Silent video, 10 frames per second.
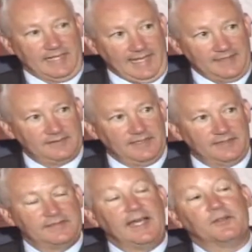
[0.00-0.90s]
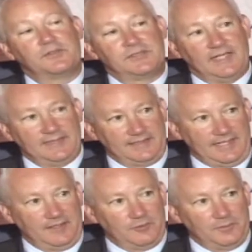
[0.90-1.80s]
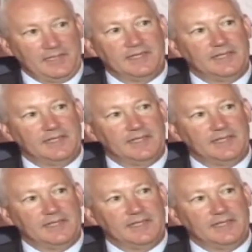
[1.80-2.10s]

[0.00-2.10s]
assets outside the Caribbean,